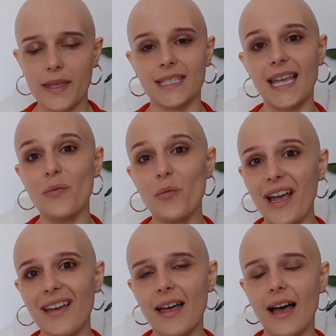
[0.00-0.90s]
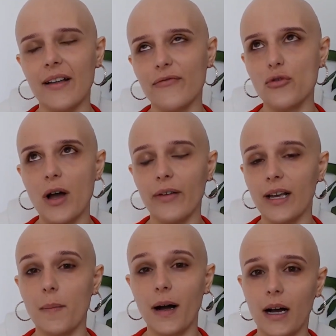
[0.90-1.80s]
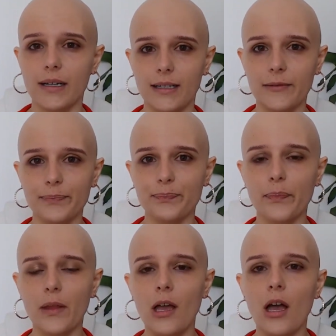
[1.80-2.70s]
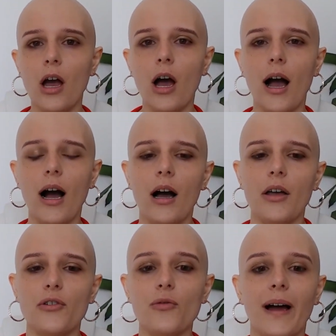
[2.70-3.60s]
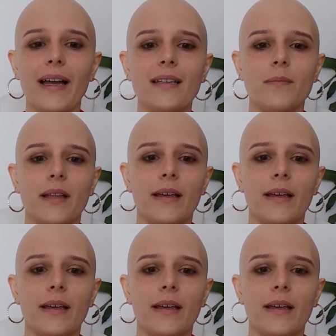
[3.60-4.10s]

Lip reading: The same way that if you have like a partner, you might